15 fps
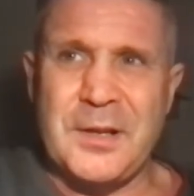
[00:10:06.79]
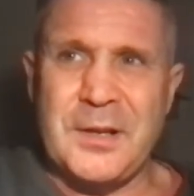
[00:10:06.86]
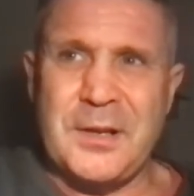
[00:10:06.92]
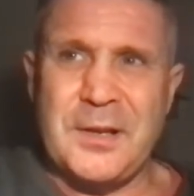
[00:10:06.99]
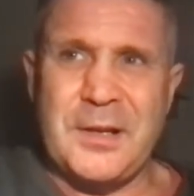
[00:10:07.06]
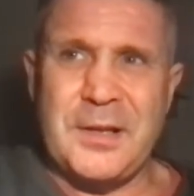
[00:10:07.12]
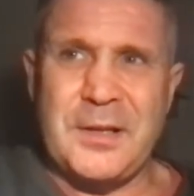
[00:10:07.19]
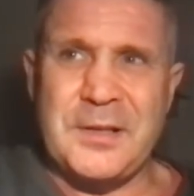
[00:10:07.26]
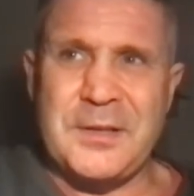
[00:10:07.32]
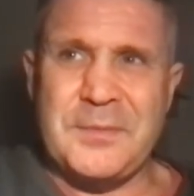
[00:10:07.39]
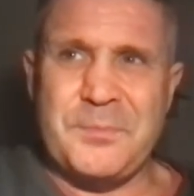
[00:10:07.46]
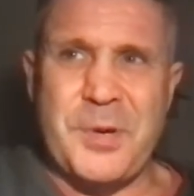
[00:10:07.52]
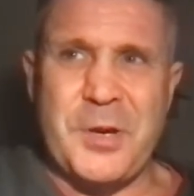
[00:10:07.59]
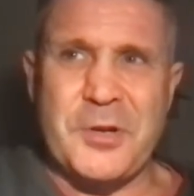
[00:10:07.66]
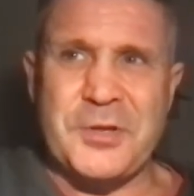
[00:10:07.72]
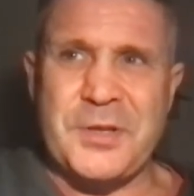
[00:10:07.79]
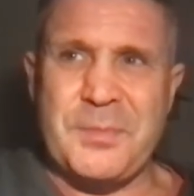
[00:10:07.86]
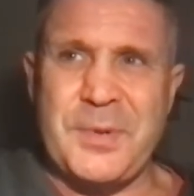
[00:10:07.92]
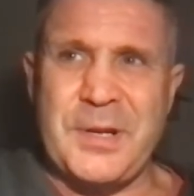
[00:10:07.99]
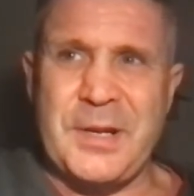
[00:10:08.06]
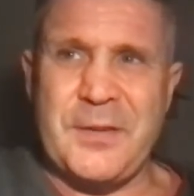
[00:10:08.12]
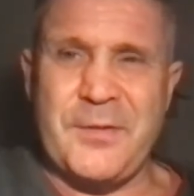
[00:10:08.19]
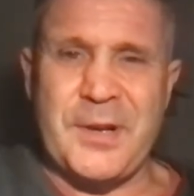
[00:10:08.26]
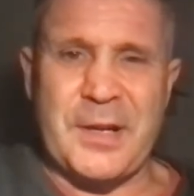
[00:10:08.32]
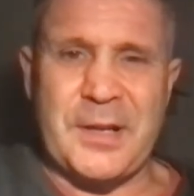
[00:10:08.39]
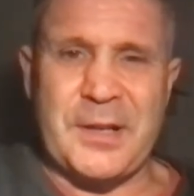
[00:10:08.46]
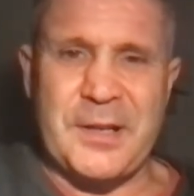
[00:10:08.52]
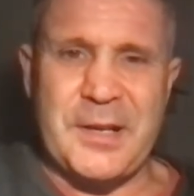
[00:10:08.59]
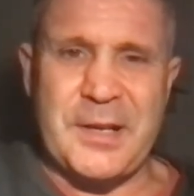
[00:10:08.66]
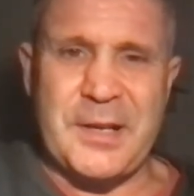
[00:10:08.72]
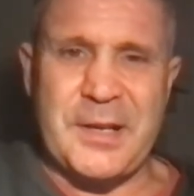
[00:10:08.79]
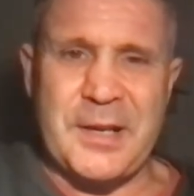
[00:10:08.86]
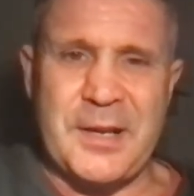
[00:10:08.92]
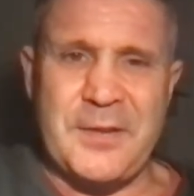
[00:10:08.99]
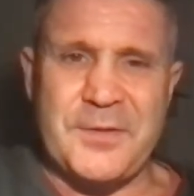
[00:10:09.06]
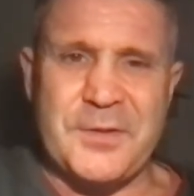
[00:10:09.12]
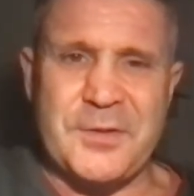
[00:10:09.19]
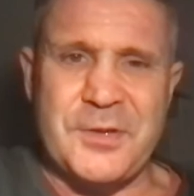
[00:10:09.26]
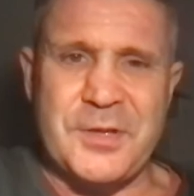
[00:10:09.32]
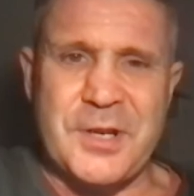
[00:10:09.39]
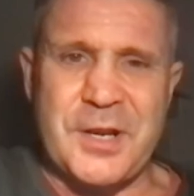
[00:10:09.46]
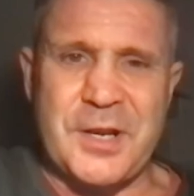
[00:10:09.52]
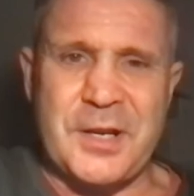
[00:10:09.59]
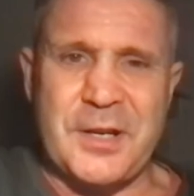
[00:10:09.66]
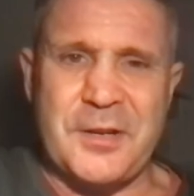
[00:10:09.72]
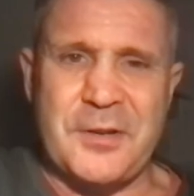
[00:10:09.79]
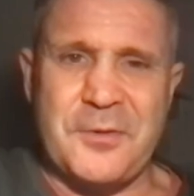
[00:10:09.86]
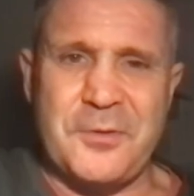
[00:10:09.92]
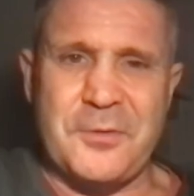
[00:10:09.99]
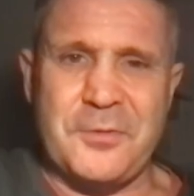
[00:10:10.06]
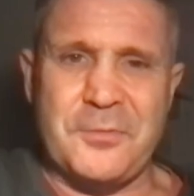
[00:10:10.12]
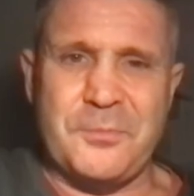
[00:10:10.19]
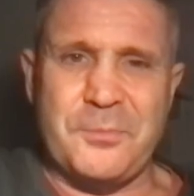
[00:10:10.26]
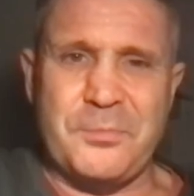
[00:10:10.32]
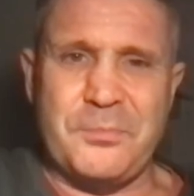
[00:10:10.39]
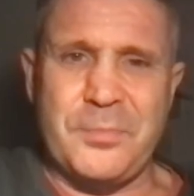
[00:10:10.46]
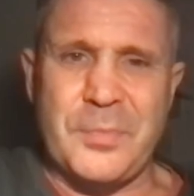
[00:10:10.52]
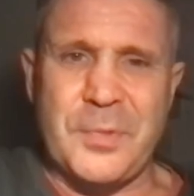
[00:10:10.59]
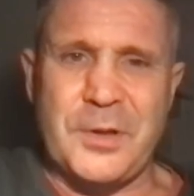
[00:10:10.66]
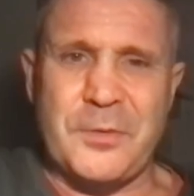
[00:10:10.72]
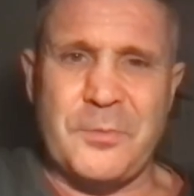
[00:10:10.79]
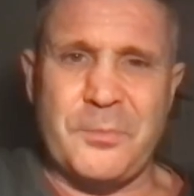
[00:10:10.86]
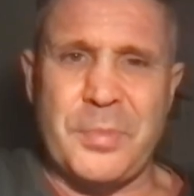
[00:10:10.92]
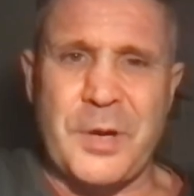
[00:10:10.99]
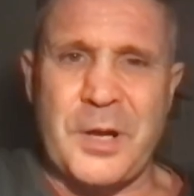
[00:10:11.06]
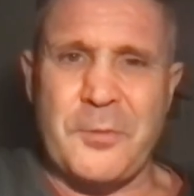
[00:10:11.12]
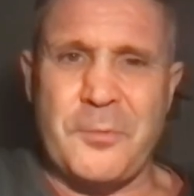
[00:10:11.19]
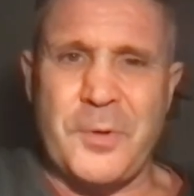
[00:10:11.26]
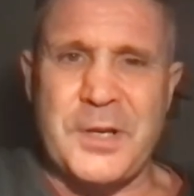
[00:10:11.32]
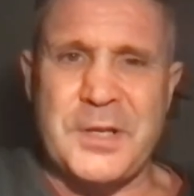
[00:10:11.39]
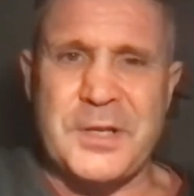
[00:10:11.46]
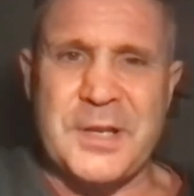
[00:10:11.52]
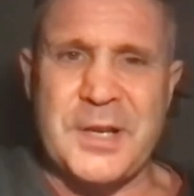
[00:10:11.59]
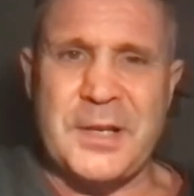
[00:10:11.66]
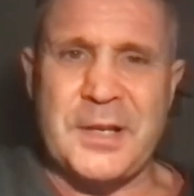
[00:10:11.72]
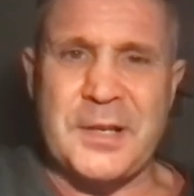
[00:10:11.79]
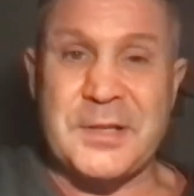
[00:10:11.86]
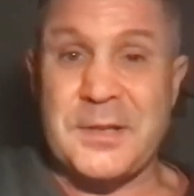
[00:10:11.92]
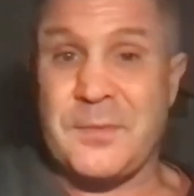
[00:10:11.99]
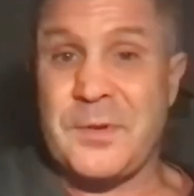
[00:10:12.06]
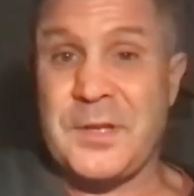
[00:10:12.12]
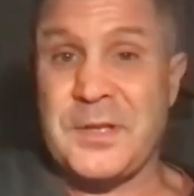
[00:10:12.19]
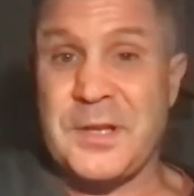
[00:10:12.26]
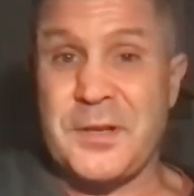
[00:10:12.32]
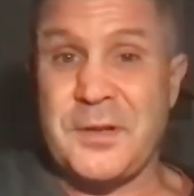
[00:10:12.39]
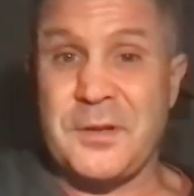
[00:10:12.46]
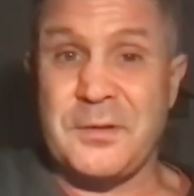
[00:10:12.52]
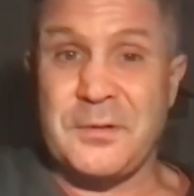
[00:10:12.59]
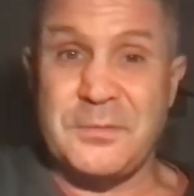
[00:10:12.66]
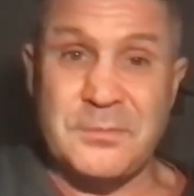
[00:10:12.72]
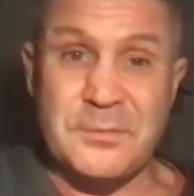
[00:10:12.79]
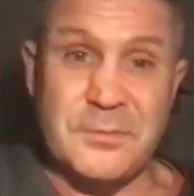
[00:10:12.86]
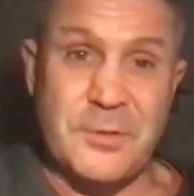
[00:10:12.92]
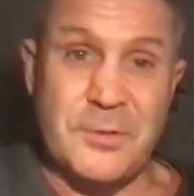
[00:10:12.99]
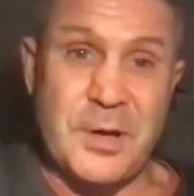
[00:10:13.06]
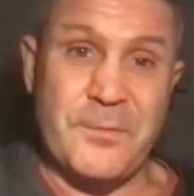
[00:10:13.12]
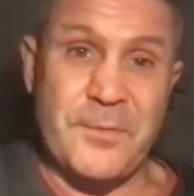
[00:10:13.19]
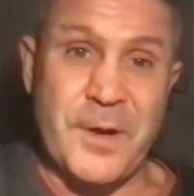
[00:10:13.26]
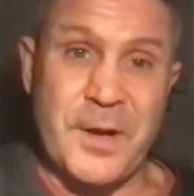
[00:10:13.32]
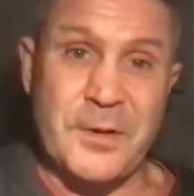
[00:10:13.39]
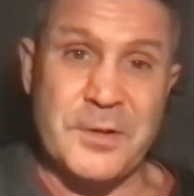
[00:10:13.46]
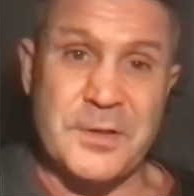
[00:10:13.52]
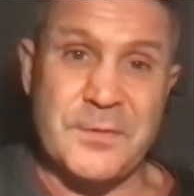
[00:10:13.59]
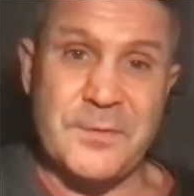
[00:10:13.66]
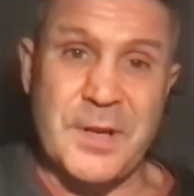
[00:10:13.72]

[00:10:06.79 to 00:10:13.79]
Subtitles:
he appears to be living a clean life, so he's not going to go by the wayside like some of these other great fighters have done.